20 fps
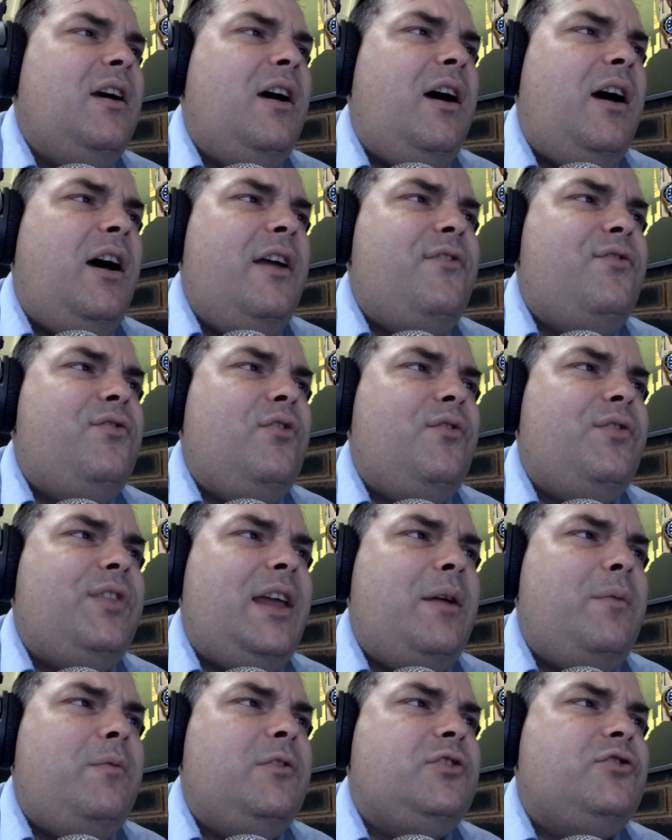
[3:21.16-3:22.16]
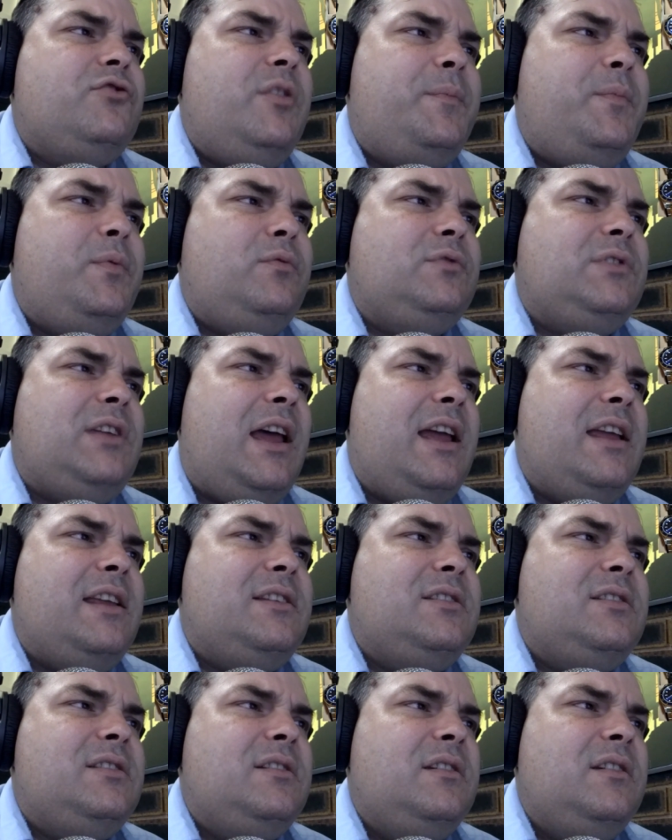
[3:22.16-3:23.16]
a triple
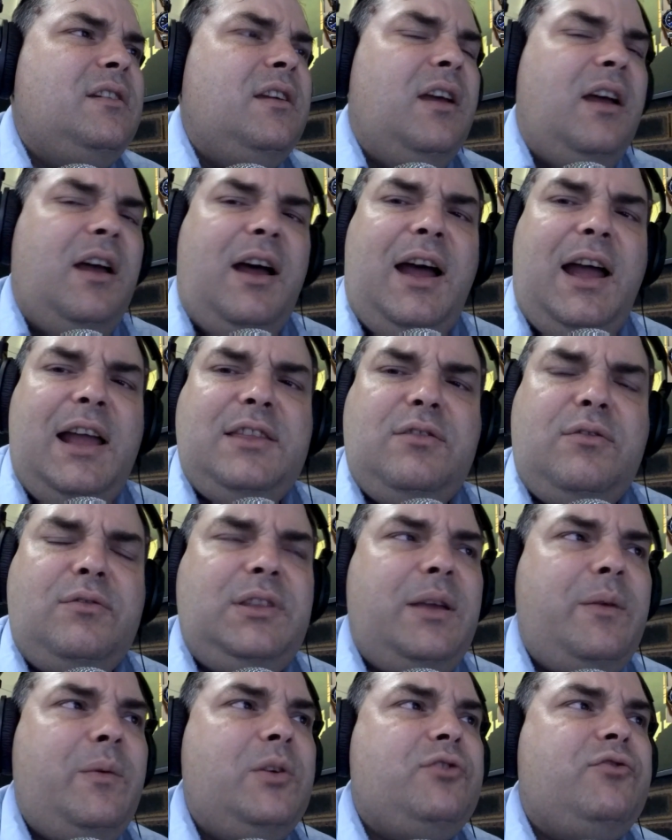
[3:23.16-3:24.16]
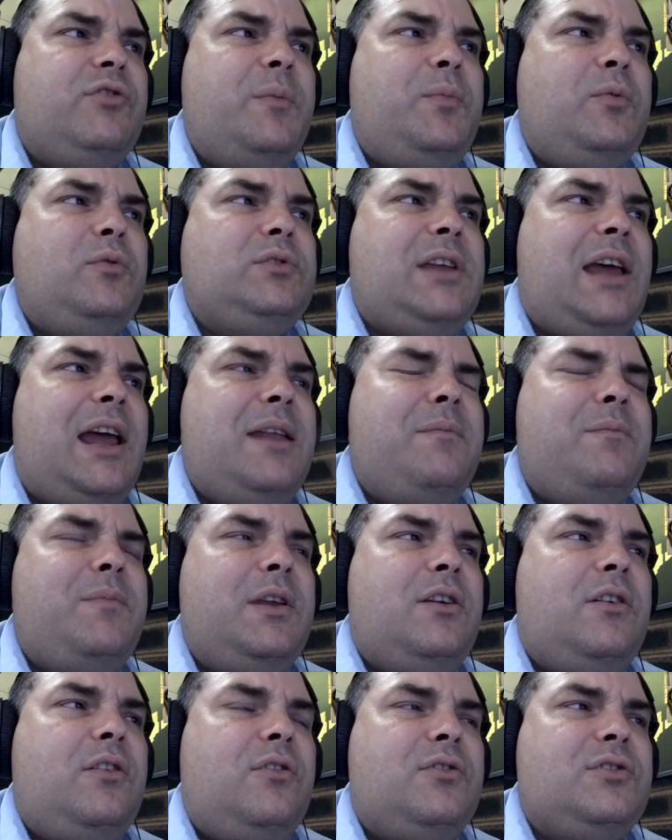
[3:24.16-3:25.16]
date. I thought they were triple date
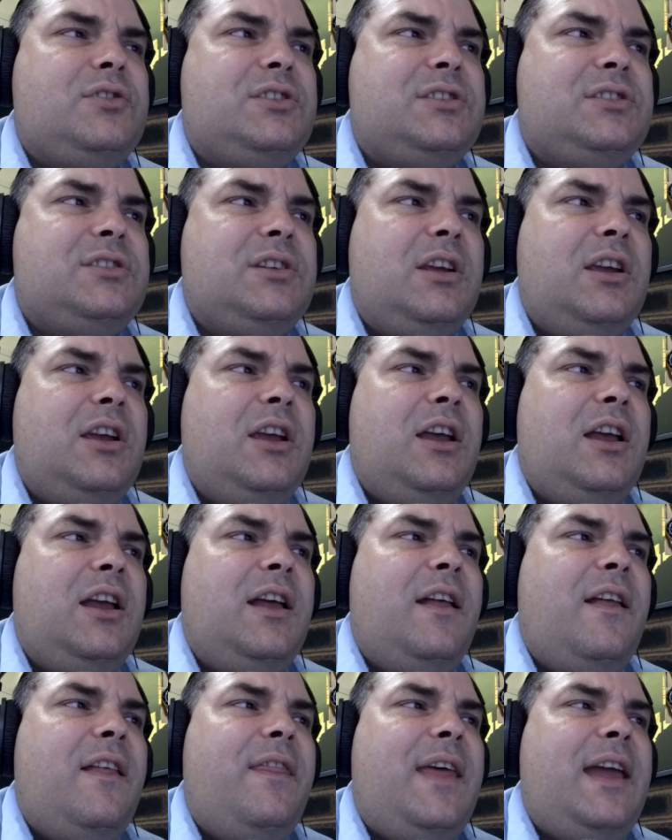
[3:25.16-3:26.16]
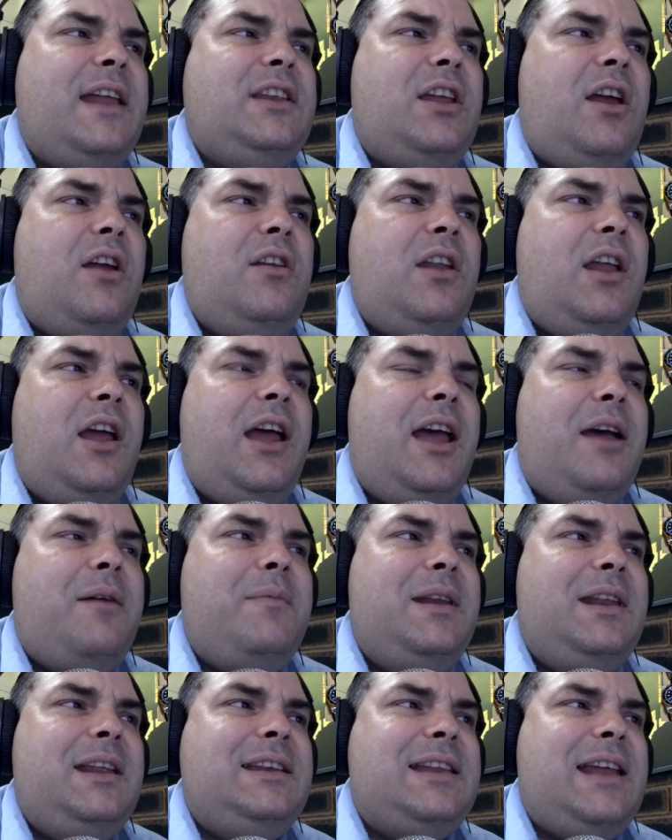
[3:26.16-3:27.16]
because they don't know how
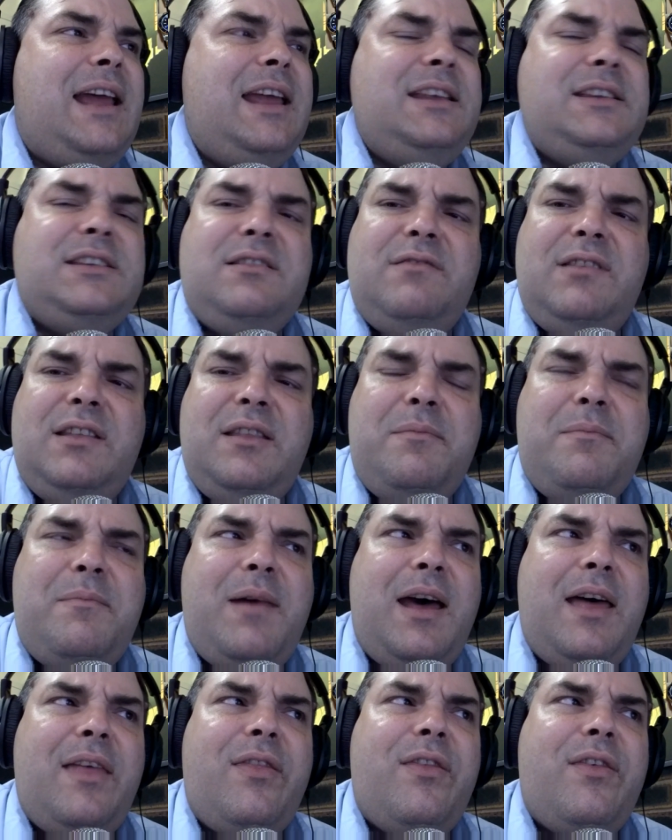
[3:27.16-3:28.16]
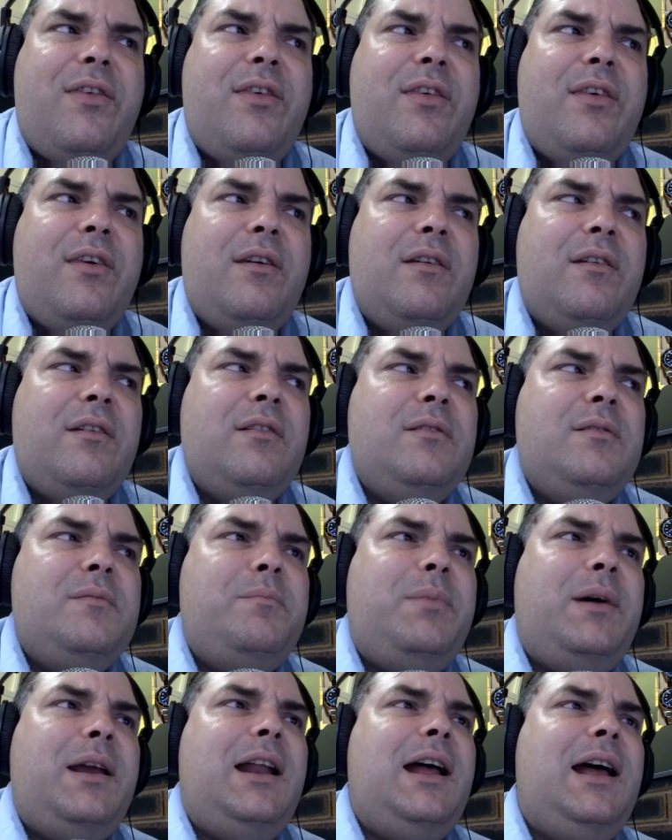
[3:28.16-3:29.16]
many days are in the month.
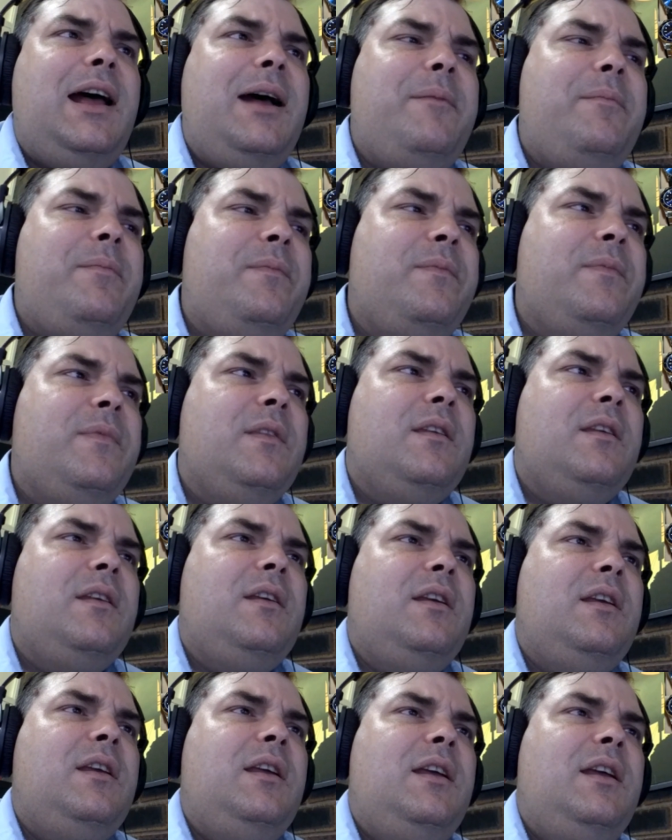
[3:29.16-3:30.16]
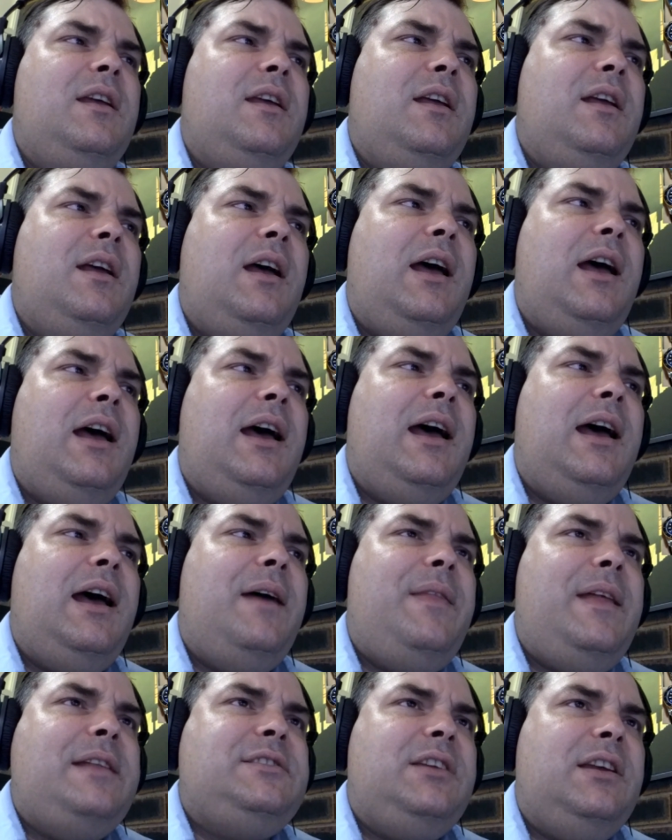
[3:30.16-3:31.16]
But
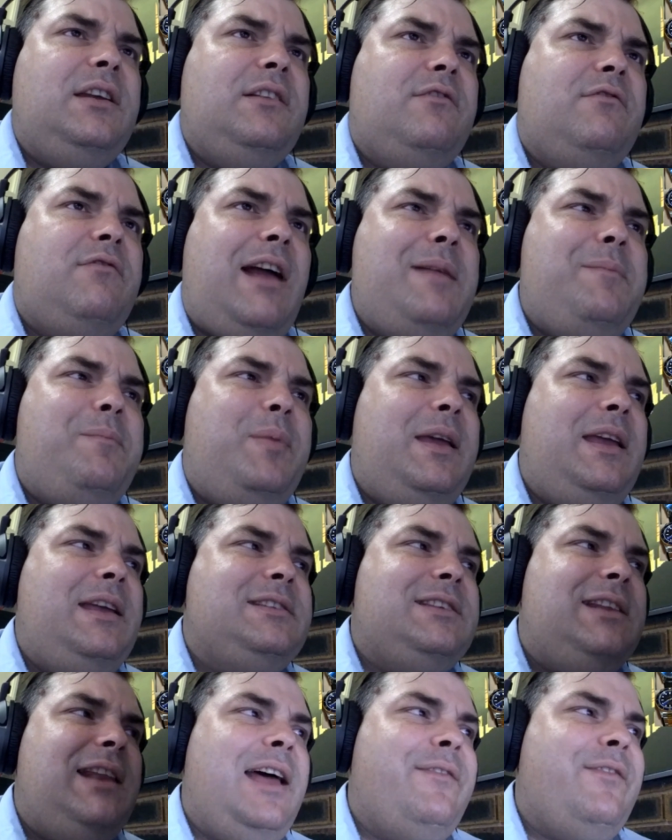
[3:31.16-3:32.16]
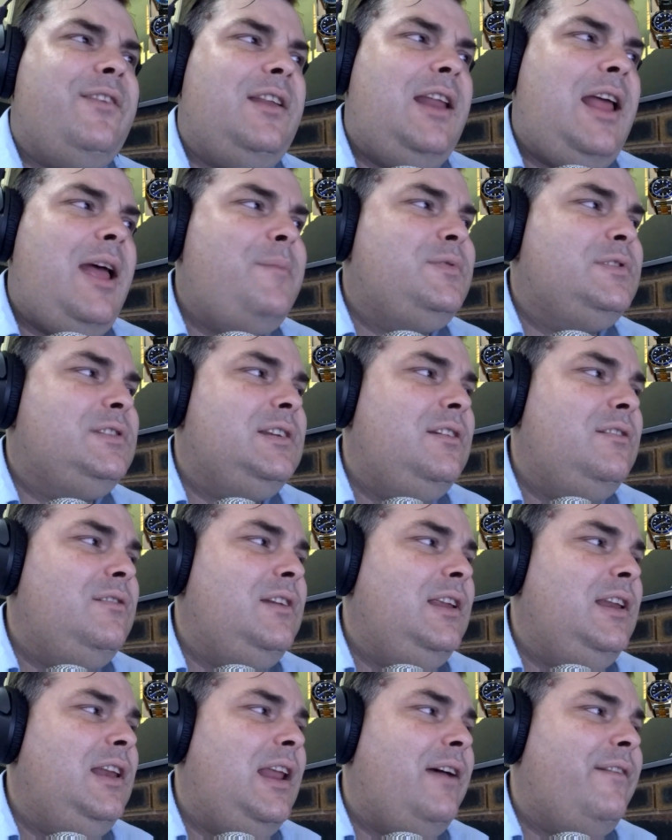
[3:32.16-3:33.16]
that's a great piece. Love it.
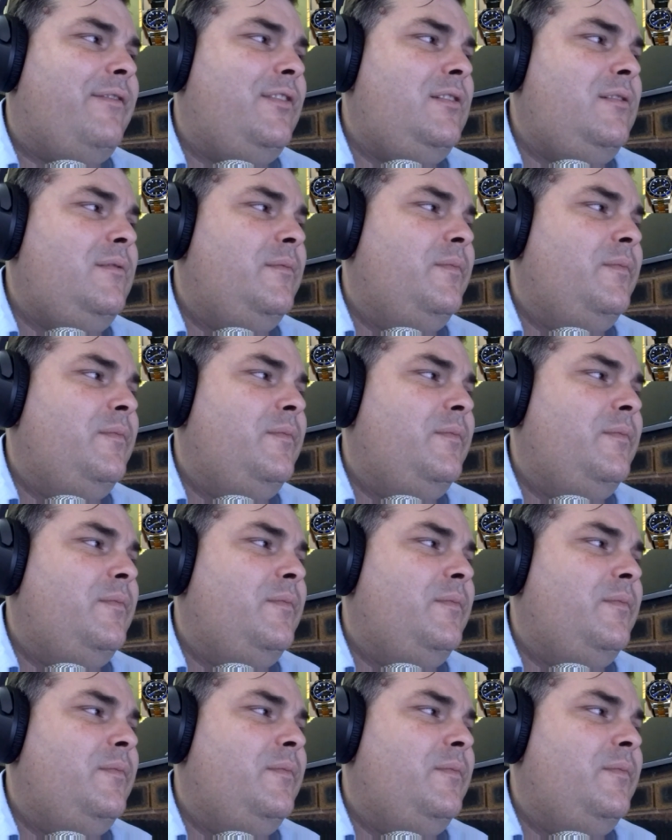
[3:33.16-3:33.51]
Absolutely love it.